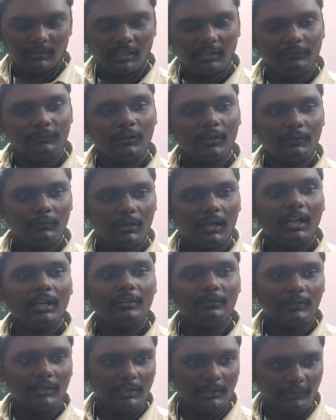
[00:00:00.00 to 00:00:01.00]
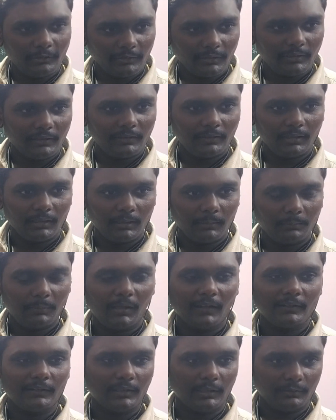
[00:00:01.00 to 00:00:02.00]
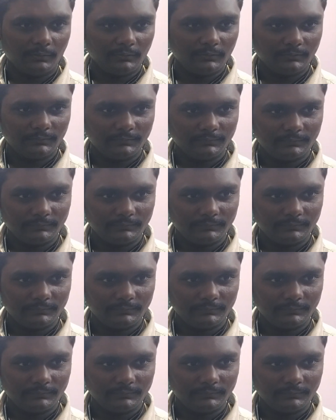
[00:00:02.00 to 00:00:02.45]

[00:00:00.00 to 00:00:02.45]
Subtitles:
Then for what values it is positive?